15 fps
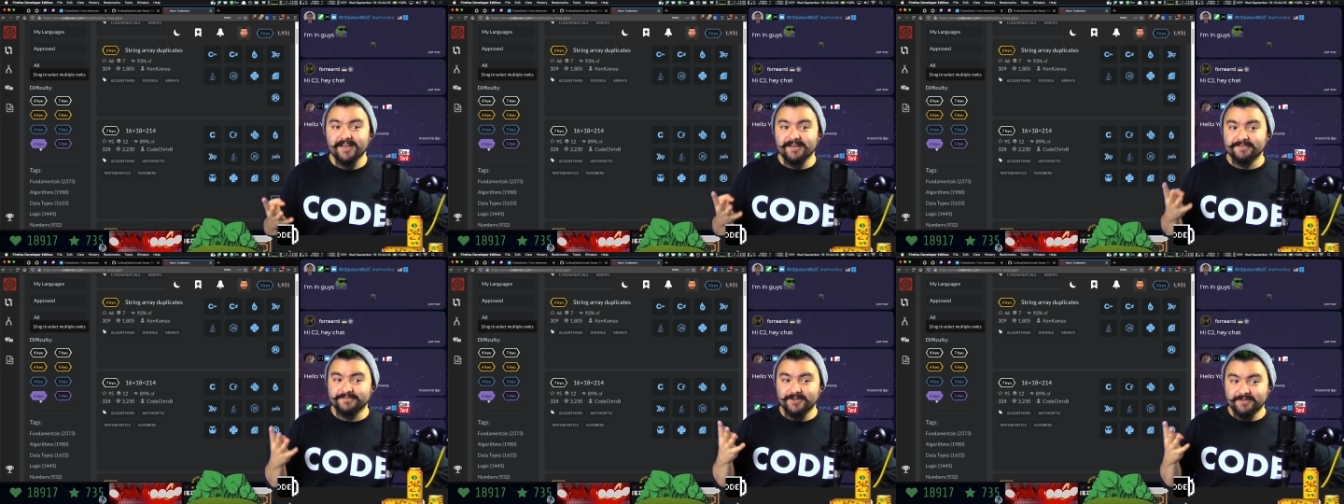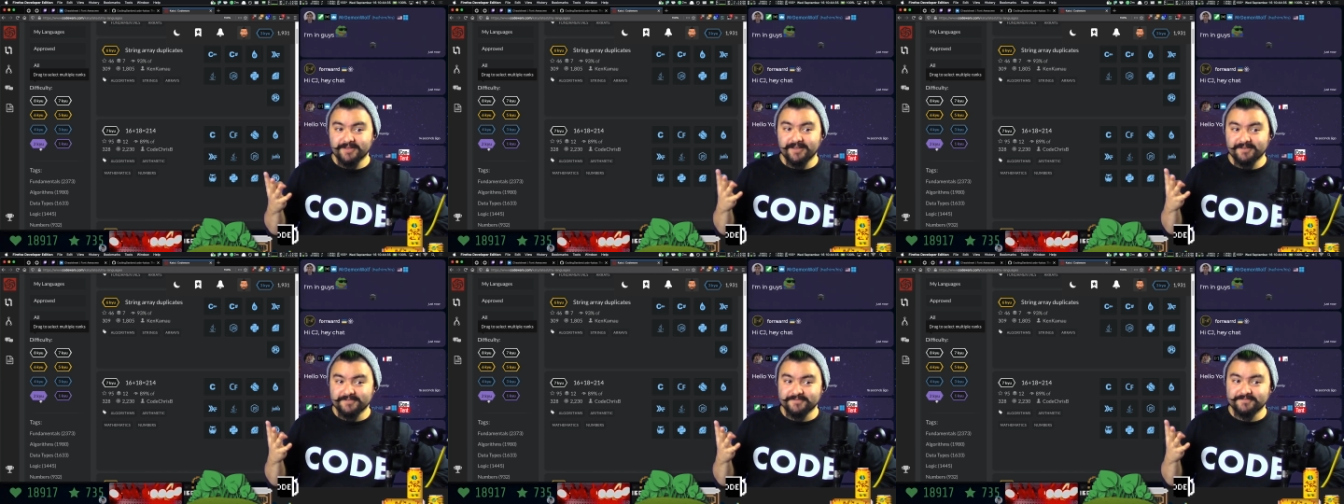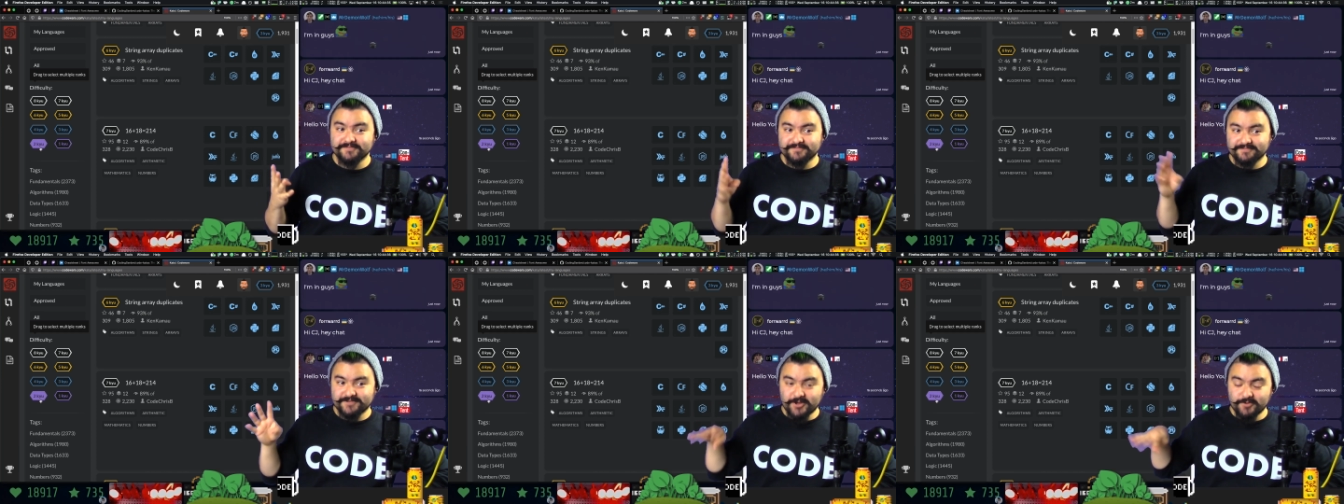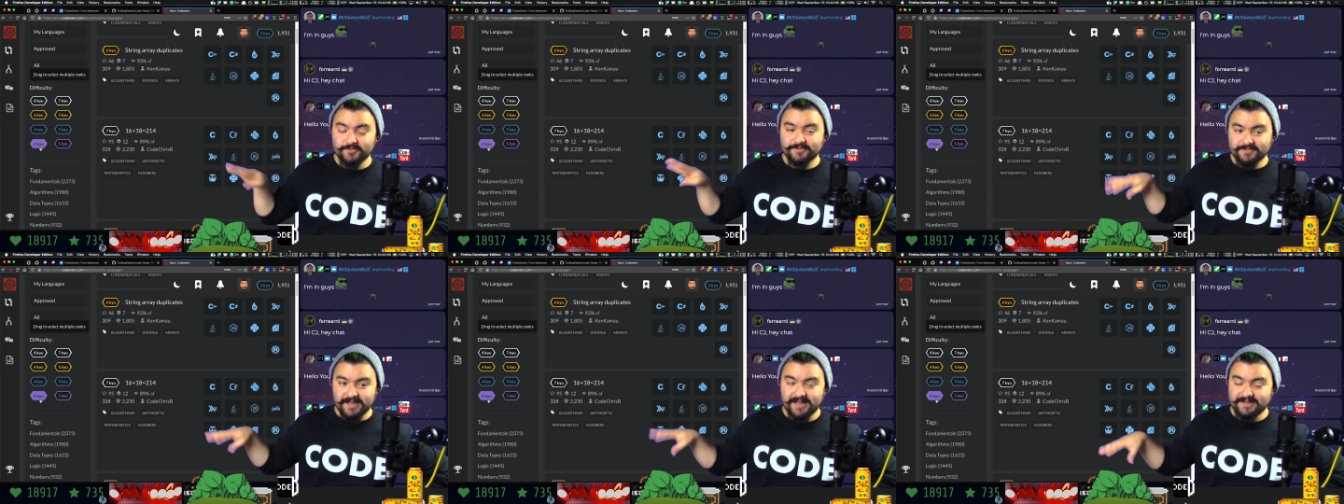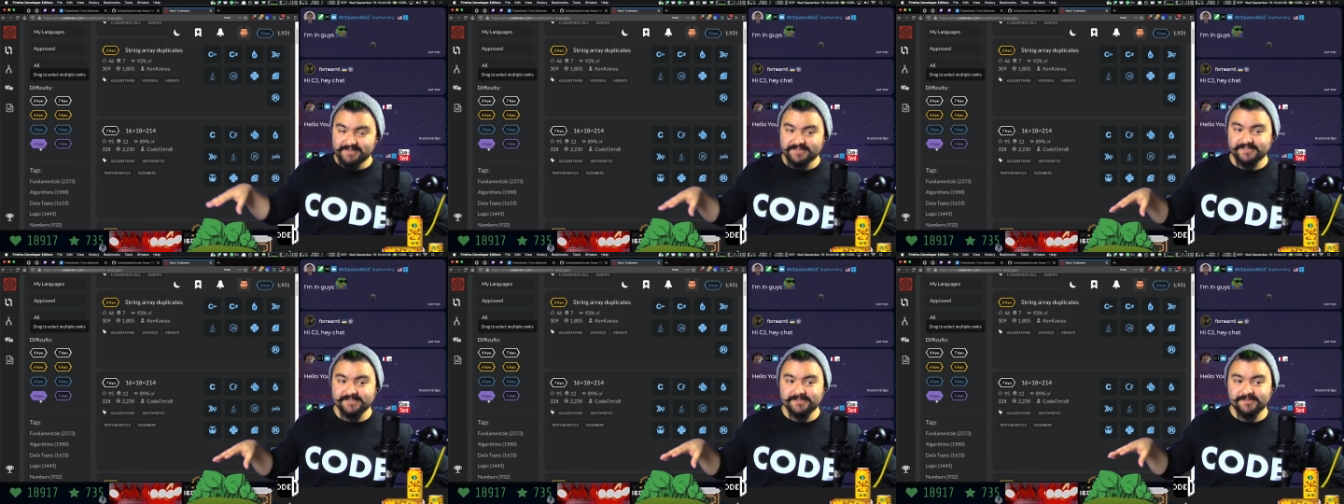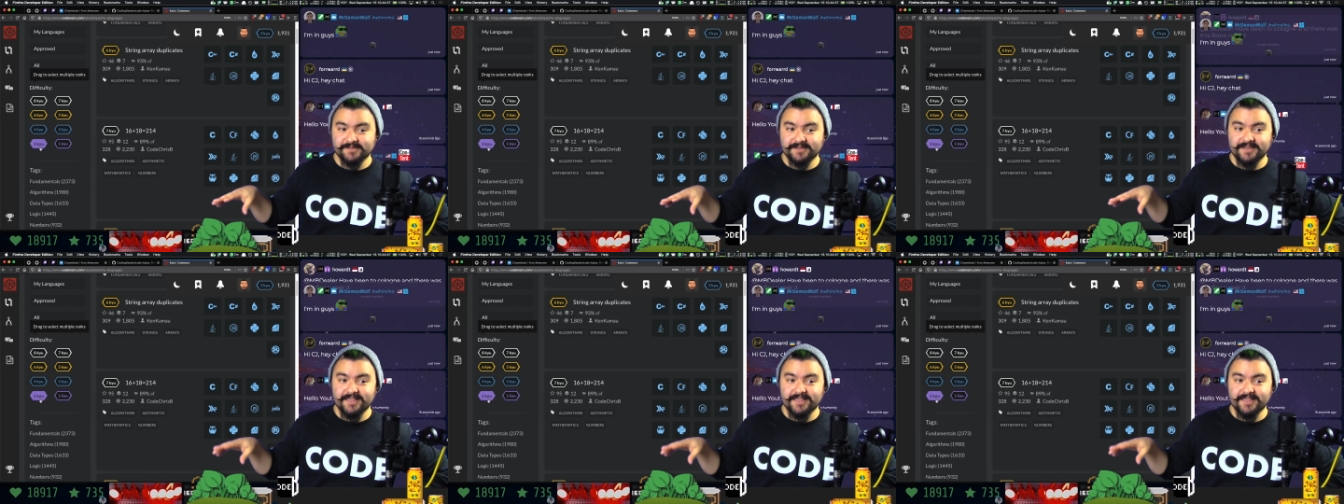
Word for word: of of code katas